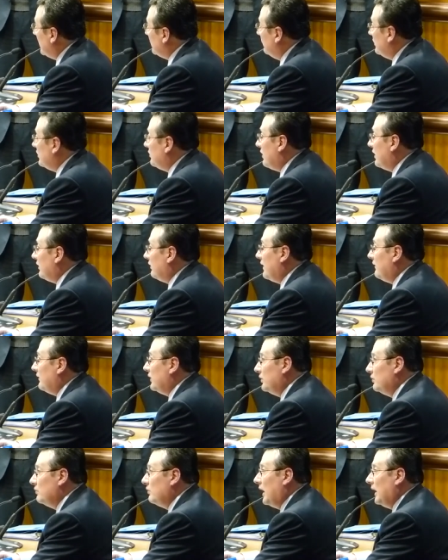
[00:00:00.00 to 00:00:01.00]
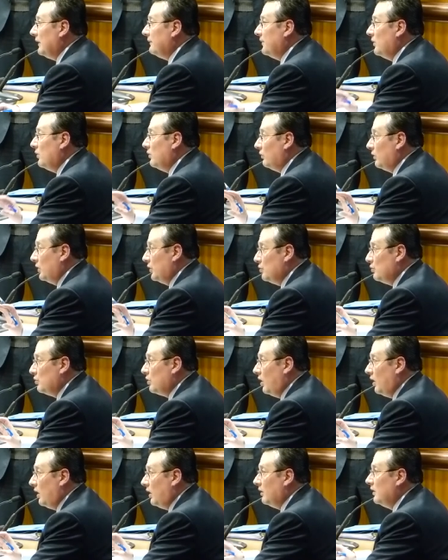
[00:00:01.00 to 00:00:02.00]
would you rather have a new iPhone or a new
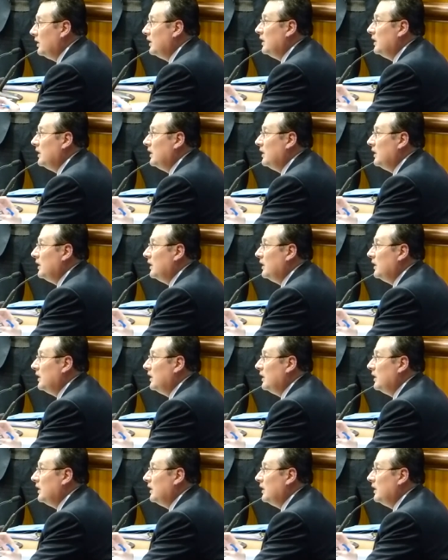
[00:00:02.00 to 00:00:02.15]
car?